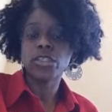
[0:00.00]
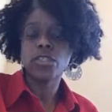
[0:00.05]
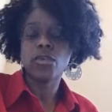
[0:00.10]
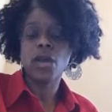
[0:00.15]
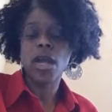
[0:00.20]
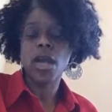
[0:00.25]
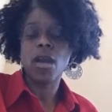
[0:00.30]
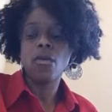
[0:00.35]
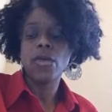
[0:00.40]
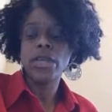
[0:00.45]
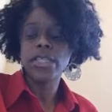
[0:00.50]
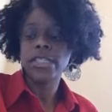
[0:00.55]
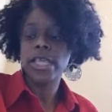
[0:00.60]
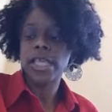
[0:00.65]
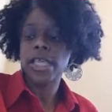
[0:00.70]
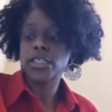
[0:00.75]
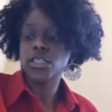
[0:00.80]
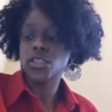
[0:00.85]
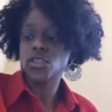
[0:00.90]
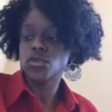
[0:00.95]
So I always
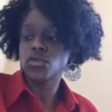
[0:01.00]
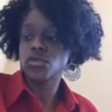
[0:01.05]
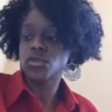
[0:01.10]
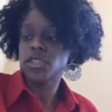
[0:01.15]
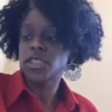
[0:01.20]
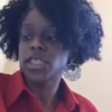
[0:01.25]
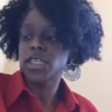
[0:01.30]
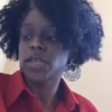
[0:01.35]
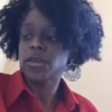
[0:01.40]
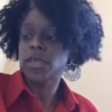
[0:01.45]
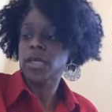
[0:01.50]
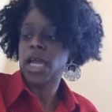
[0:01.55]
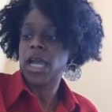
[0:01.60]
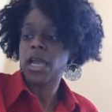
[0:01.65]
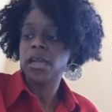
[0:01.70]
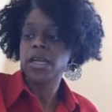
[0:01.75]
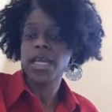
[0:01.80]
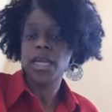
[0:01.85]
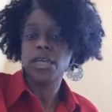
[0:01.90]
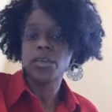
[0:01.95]
ask you to get an
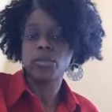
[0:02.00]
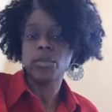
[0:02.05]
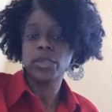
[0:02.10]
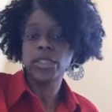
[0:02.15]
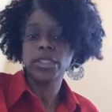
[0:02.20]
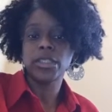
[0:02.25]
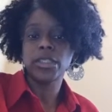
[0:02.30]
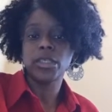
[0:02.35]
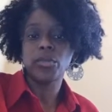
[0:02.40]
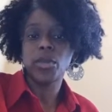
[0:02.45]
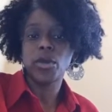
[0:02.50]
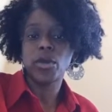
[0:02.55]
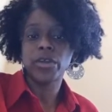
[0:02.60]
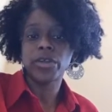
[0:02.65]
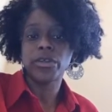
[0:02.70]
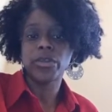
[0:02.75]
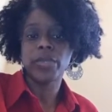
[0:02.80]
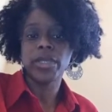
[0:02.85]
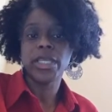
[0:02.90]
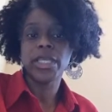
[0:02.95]
accountability
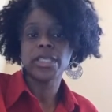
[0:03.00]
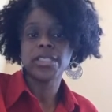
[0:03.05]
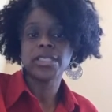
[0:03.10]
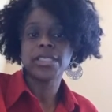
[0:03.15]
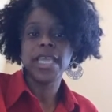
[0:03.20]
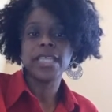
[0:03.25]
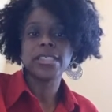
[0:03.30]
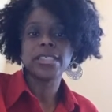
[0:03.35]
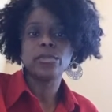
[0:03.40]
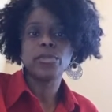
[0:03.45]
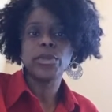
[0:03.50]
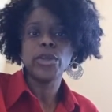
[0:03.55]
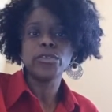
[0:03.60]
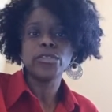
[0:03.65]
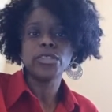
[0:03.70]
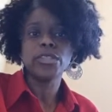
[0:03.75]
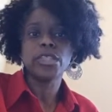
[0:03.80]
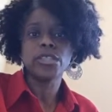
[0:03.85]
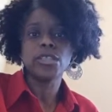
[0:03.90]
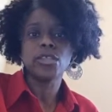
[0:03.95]
partner, because that's the
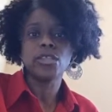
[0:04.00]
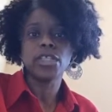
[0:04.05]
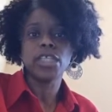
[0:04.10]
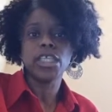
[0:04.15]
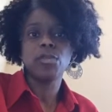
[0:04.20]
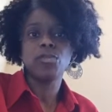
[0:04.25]
person that's going to